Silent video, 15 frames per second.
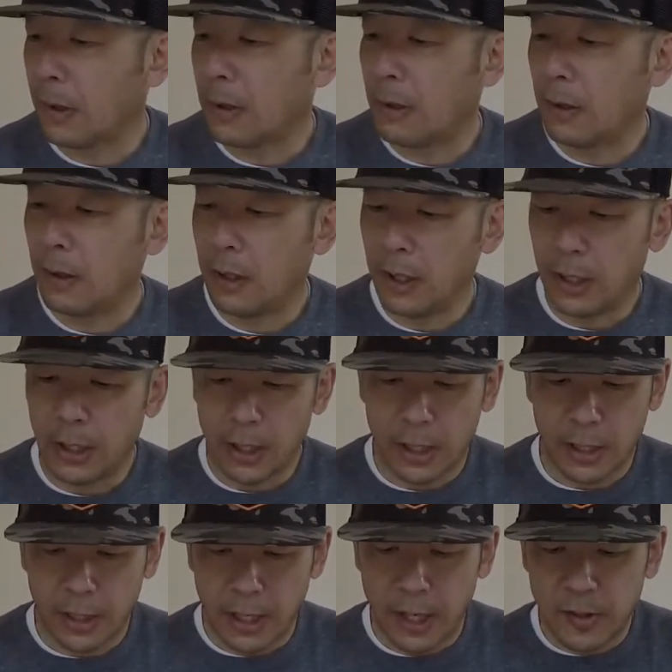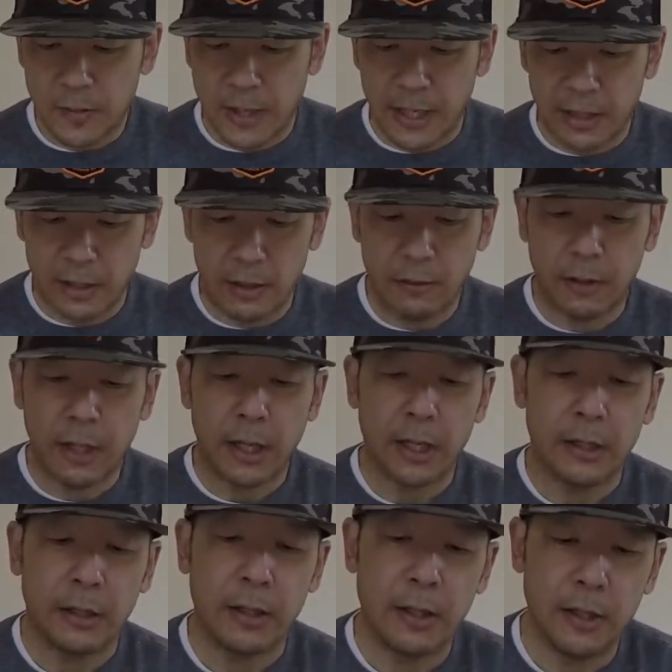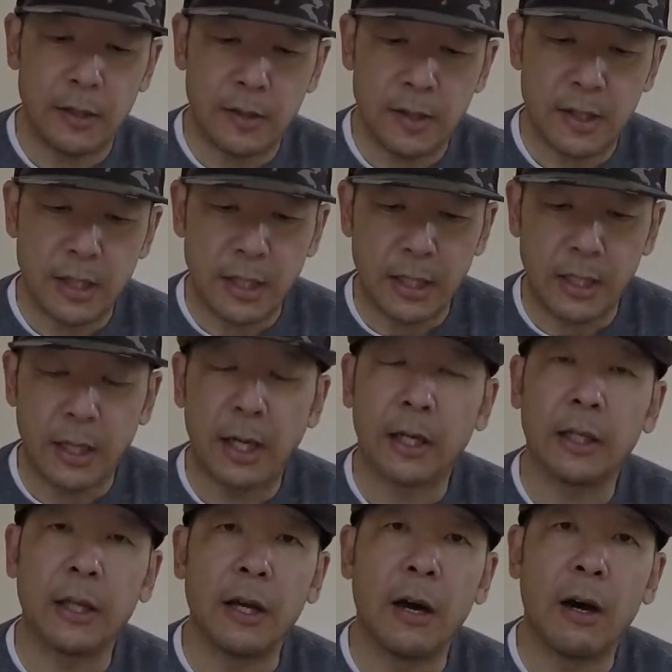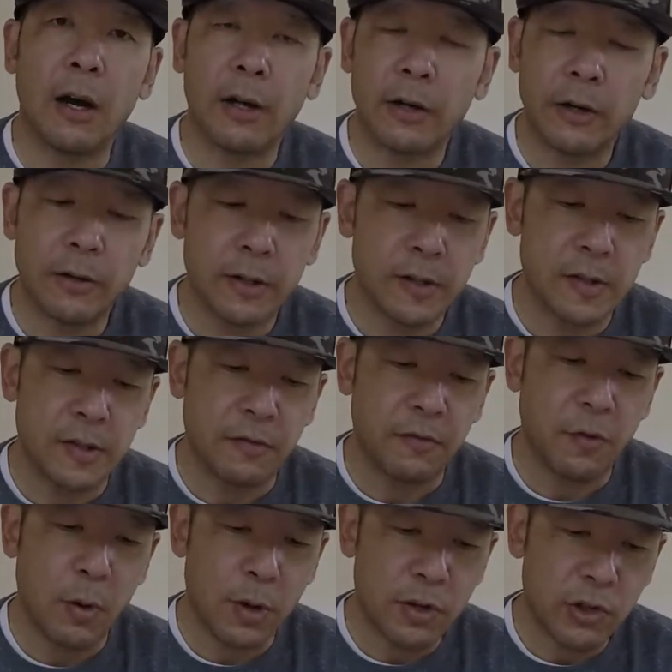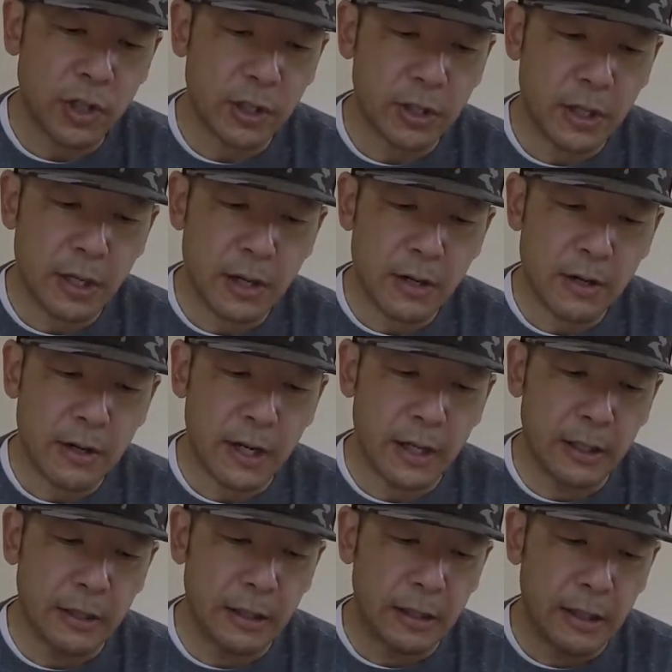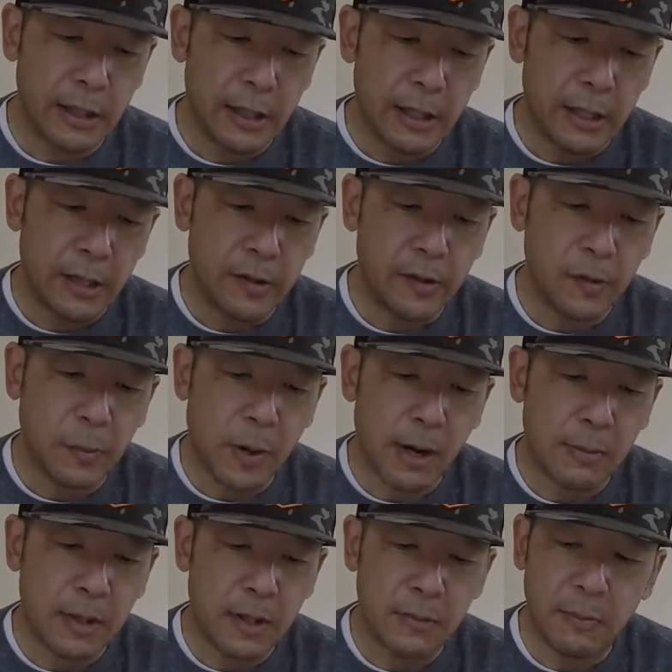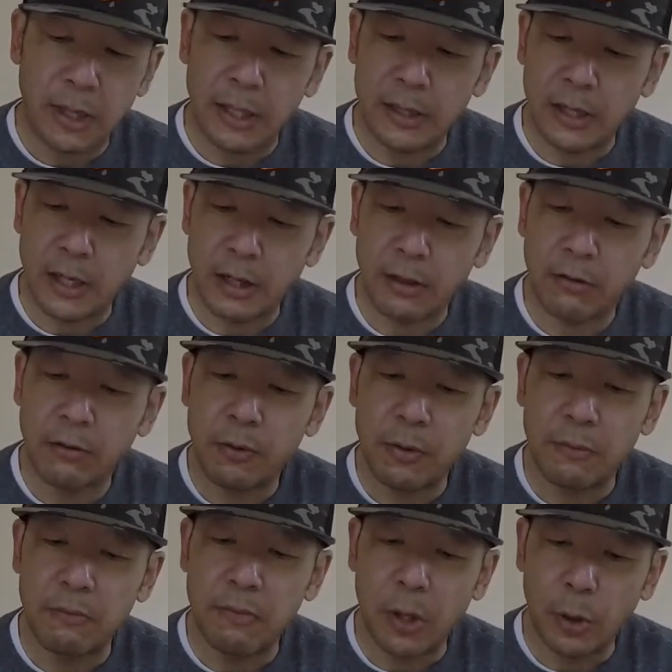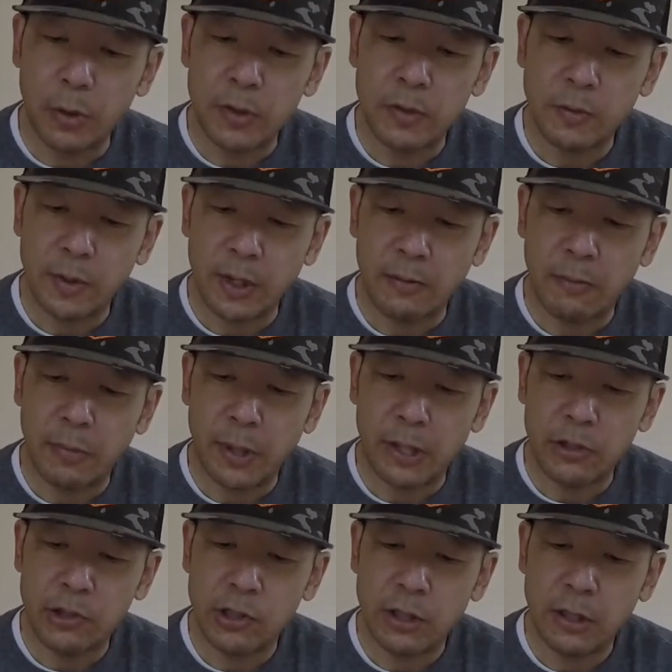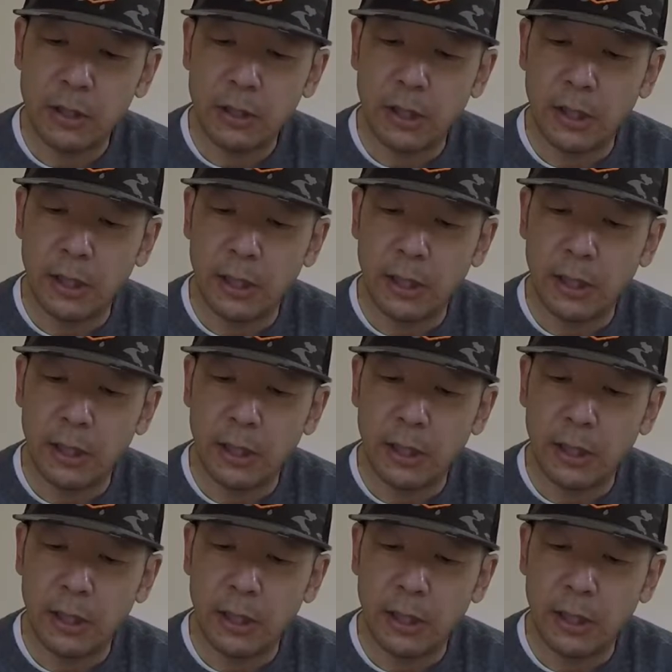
The next bait you get is the Ugly Otter. This is the 4-inch Ugly Otter, and this is probably the bait that I throw the most when I'm punching,